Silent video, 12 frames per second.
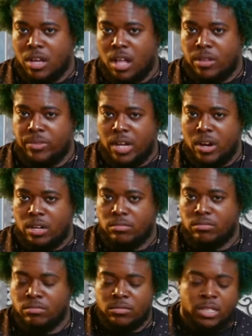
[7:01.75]
cauliflower,
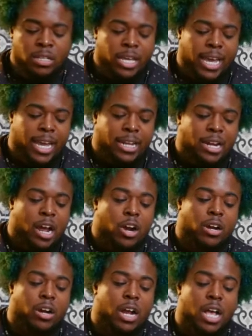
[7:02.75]
and
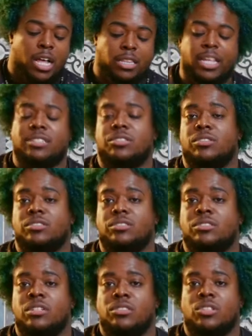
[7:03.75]
our uh,
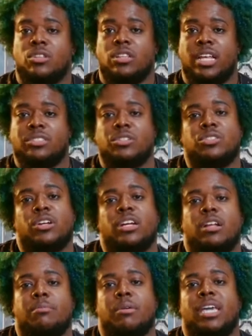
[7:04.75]
lentils. So the lentils are
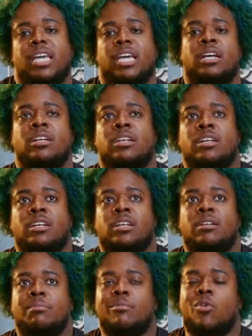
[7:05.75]
gonna be
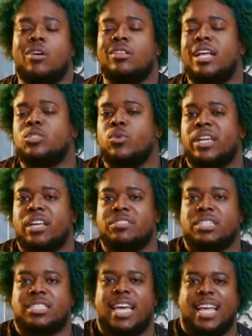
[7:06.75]
more or less what gives
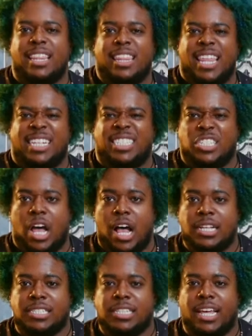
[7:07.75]
us that, that
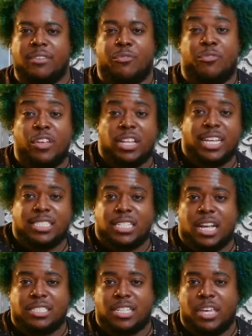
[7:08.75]
sauce, that filling
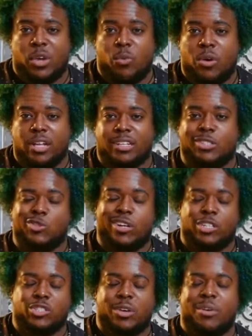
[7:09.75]
sauce that you want, because
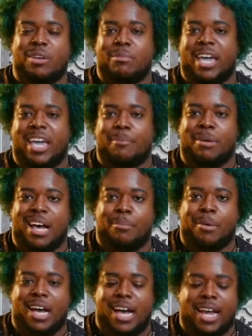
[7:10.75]
traditionally when you make a pot
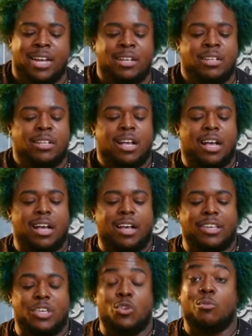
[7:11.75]
pie,
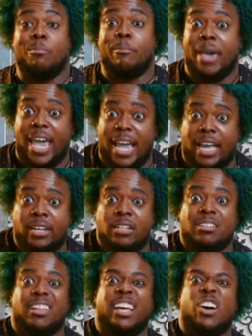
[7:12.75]
uh, you make
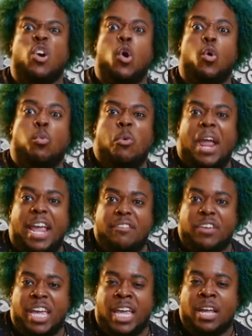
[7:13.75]
like a
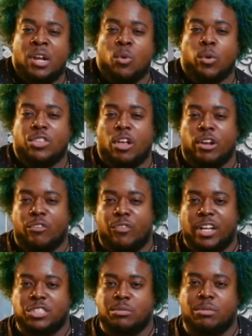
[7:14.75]
gravy with all your
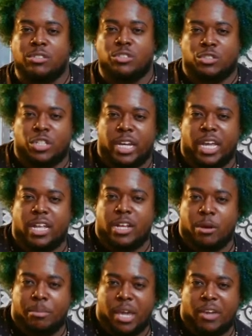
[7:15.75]
vegetables, your chicken,
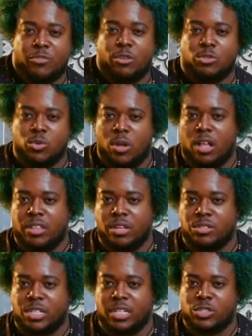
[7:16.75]
your beef. You do all of
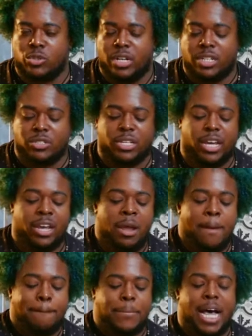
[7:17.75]
those things traditionally,
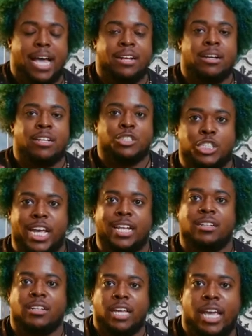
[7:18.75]
but
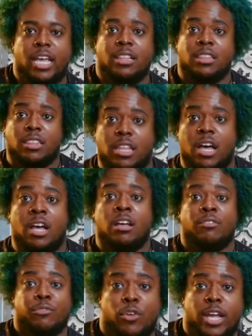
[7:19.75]
shit in the
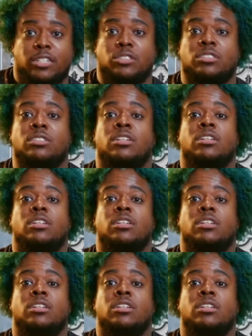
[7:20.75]
fridge.